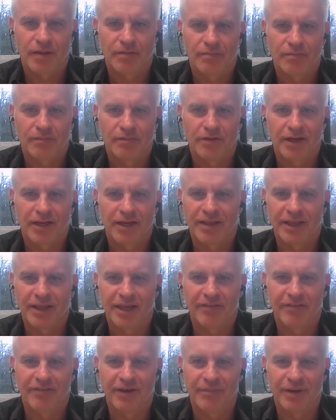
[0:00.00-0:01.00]
Great.
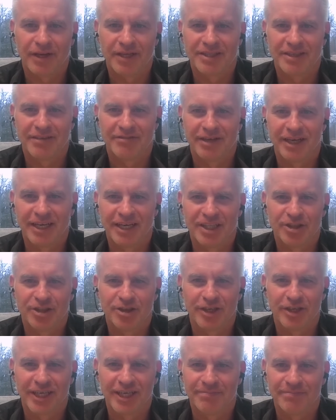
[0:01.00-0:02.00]
Thank you very much. I really enjoyed it.